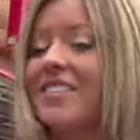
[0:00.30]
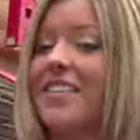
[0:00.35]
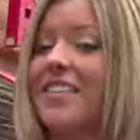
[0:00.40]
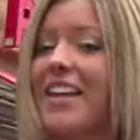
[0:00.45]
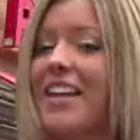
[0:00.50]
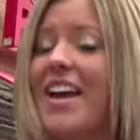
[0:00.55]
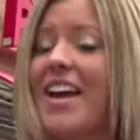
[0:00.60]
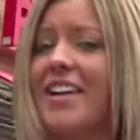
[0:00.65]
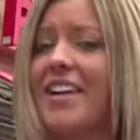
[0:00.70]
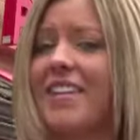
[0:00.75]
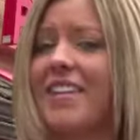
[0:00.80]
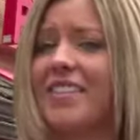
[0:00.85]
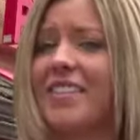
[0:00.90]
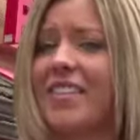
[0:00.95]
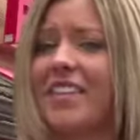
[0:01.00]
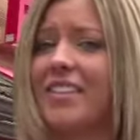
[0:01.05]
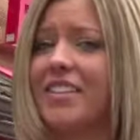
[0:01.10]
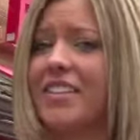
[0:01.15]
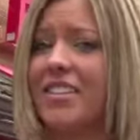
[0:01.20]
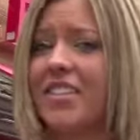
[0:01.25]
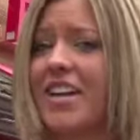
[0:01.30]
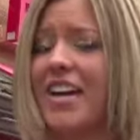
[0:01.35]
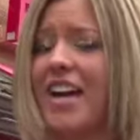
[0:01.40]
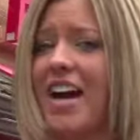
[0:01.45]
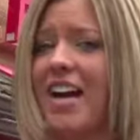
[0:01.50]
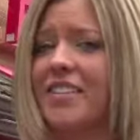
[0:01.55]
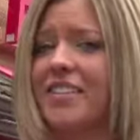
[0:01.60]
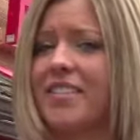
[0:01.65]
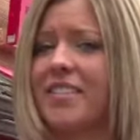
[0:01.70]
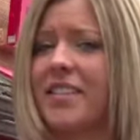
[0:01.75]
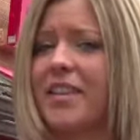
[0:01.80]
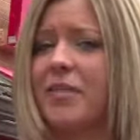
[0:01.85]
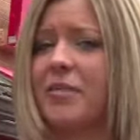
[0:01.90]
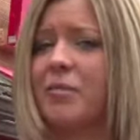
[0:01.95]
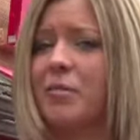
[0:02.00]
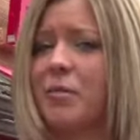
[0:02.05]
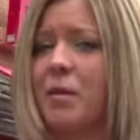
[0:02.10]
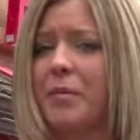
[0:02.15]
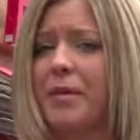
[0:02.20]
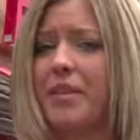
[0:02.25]
Today on Nick's English Head Hot Seat,
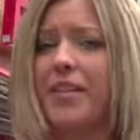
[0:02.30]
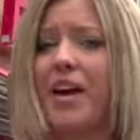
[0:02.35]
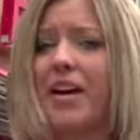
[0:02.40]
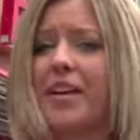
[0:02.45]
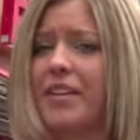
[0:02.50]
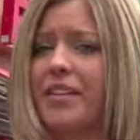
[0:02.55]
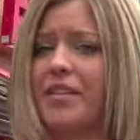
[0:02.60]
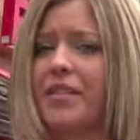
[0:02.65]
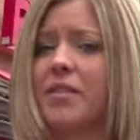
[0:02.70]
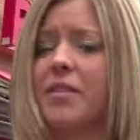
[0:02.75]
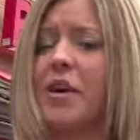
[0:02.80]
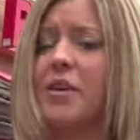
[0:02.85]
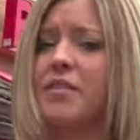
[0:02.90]
we'll be talking to